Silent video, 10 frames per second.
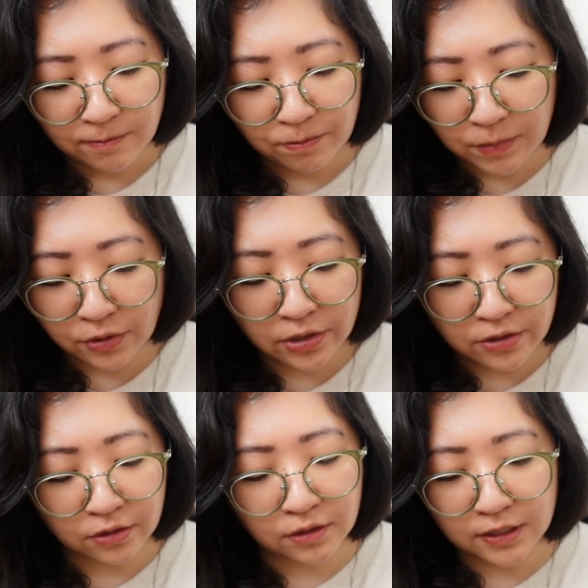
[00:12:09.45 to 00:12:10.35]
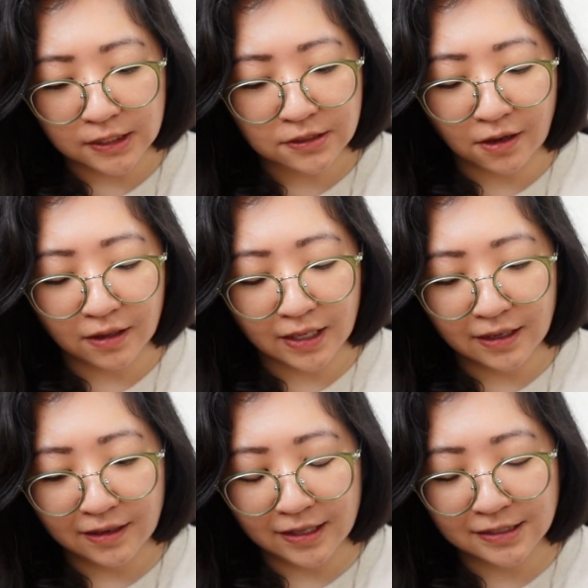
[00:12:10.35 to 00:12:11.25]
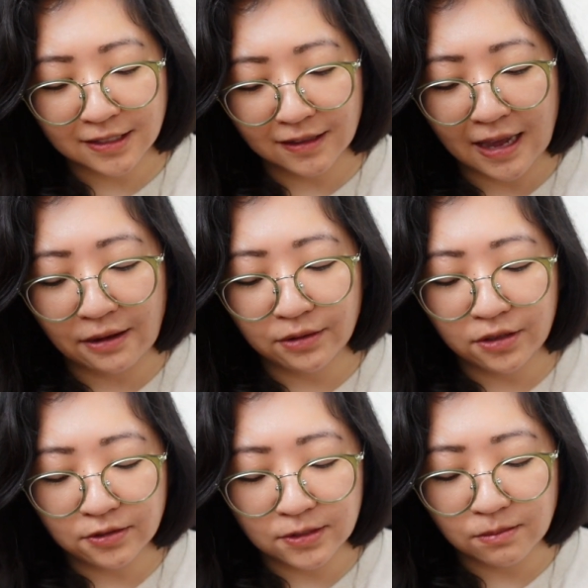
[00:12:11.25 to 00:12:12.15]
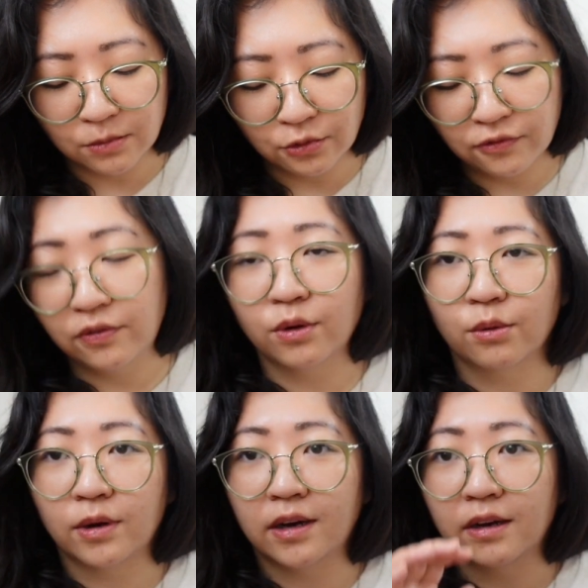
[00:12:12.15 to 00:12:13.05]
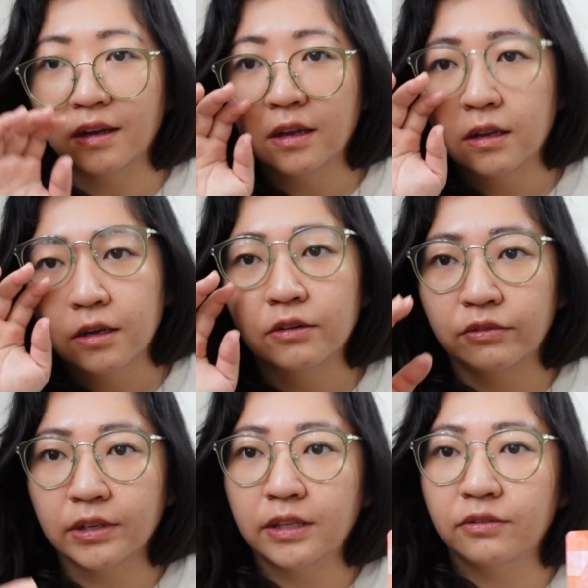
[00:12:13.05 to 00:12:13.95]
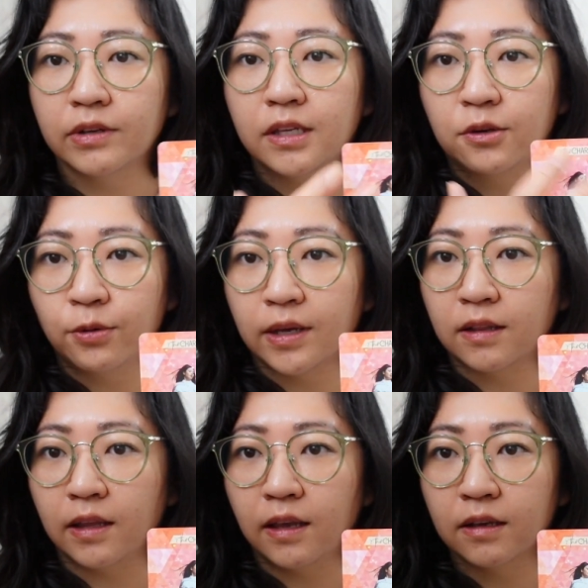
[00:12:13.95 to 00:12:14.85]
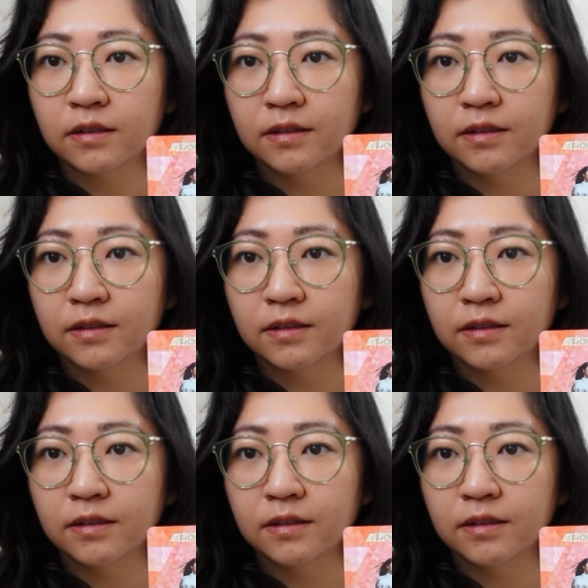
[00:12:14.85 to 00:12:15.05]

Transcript: miracle, let's call it, is allowing you to move forward really, really quickly.